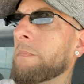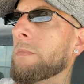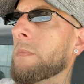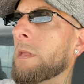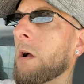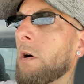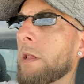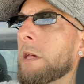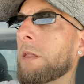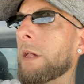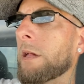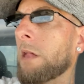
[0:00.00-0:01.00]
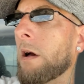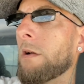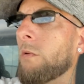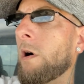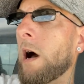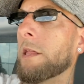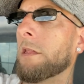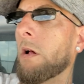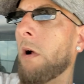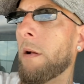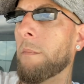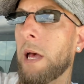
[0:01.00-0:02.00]
They're only 600 watts
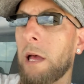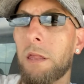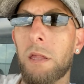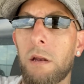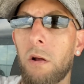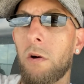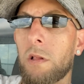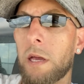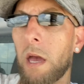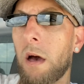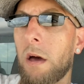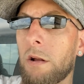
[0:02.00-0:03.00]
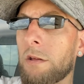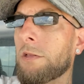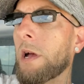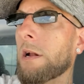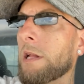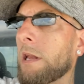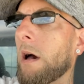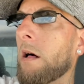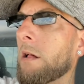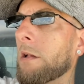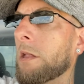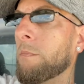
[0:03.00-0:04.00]
RMS and they're only
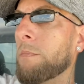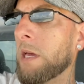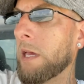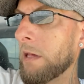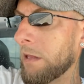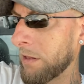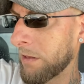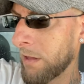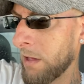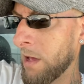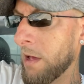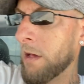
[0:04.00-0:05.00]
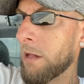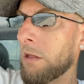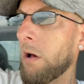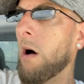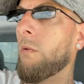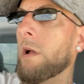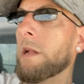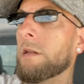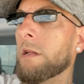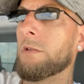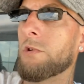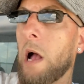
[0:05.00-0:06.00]
$130 a piece. So I wanted
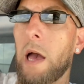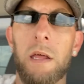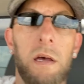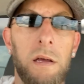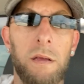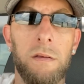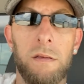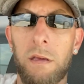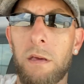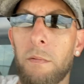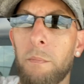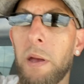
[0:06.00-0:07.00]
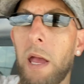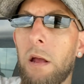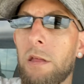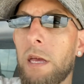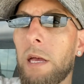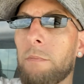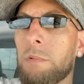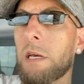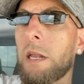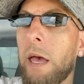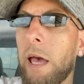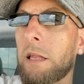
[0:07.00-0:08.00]
to try to compare them to
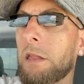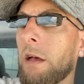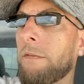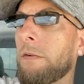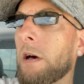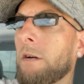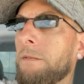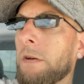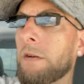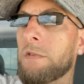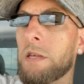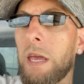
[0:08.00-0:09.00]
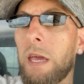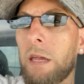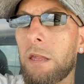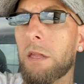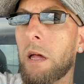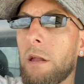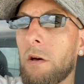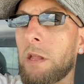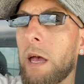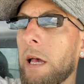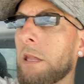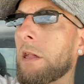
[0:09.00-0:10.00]
the XFL 15s. I know the
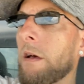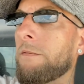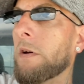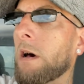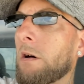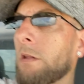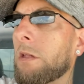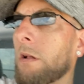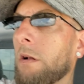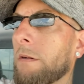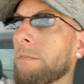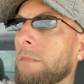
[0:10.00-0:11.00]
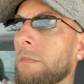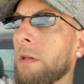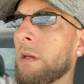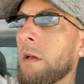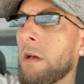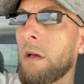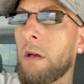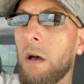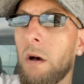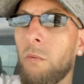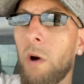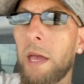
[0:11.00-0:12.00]
XFLs are
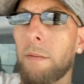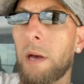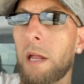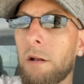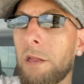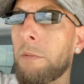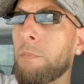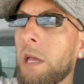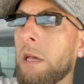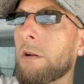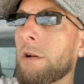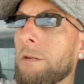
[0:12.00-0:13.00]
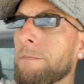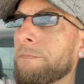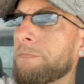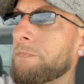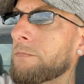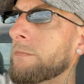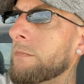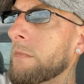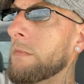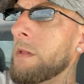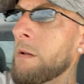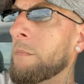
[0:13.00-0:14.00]
a way better speaker,
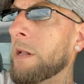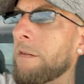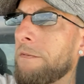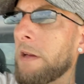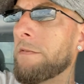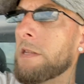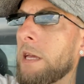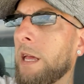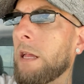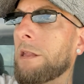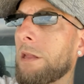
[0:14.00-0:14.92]
but the 15s